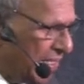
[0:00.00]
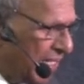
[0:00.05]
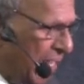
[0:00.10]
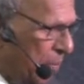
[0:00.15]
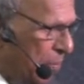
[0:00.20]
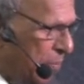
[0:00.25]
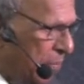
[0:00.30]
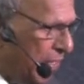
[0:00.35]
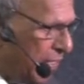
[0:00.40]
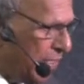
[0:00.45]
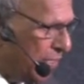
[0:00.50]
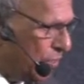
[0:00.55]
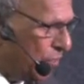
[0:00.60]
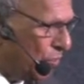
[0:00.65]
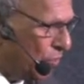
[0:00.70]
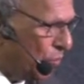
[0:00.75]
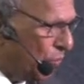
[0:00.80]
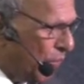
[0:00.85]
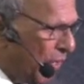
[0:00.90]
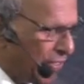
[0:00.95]

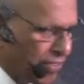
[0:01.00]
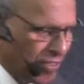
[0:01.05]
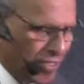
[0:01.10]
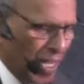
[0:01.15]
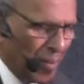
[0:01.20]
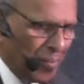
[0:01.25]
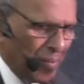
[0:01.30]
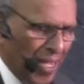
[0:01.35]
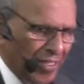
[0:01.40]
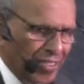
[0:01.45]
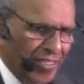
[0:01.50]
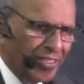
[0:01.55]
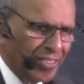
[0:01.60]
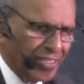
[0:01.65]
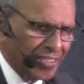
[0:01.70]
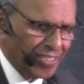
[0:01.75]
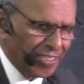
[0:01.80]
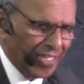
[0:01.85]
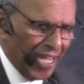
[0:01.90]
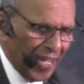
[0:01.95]
compared to what some
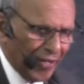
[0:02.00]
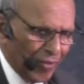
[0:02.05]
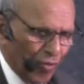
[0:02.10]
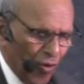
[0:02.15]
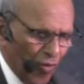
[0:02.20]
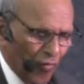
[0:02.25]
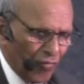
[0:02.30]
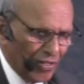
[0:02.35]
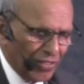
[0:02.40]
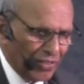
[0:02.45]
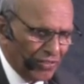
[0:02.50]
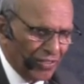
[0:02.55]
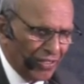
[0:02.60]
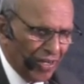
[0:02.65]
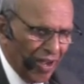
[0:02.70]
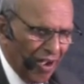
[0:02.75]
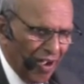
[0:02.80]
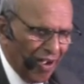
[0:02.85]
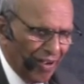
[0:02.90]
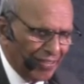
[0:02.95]
others can offer to
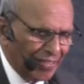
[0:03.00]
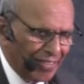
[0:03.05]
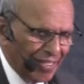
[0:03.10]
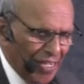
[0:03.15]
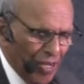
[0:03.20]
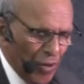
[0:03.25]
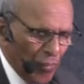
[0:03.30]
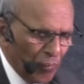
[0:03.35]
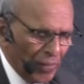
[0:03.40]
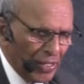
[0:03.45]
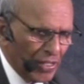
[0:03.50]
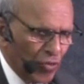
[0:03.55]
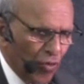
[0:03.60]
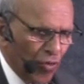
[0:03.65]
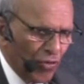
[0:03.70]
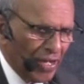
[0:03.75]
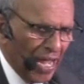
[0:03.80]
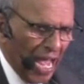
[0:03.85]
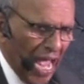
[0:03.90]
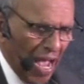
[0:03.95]
God. We
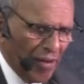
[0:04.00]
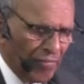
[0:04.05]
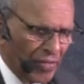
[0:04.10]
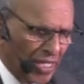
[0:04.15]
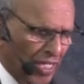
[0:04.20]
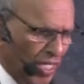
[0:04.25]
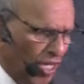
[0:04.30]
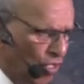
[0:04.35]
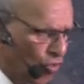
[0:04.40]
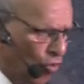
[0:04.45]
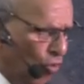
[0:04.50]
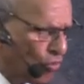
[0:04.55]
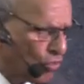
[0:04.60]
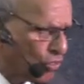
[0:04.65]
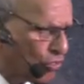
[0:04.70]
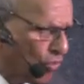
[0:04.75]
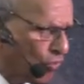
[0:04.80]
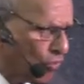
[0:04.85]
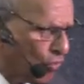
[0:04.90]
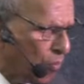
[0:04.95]
don't have a
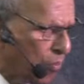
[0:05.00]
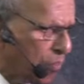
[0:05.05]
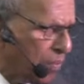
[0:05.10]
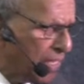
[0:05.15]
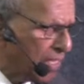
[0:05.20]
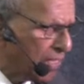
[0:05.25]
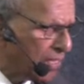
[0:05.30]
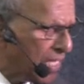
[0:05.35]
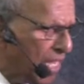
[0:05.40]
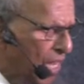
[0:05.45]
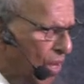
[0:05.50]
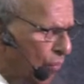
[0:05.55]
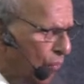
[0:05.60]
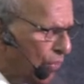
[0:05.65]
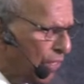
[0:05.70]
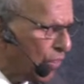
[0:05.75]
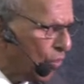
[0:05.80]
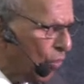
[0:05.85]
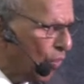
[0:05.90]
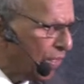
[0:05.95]
crores or rupees.
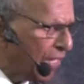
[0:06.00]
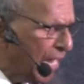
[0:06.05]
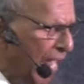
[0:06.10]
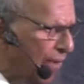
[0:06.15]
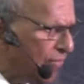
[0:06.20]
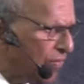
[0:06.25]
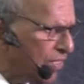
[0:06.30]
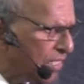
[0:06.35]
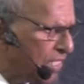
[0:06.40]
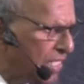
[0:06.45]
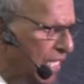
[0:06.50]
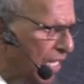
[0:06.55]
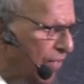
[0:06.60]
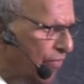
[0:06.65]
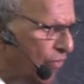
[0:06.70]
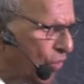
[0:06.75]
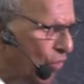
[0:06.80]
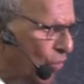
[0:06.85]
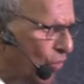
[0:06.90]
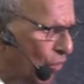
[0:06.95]
We don't have a
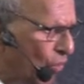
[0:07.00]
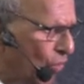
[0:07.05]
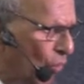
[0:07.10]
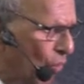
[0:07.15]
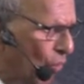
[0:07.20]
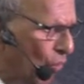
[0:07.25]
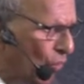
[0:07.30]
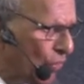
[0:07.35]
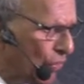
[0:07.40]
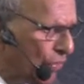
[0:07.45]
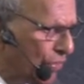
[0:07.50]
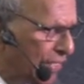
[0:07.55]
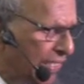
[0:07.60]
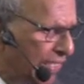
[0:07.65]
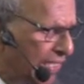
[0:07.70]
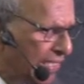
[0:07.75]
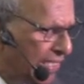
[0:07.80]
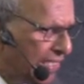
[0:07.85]
silver or gold.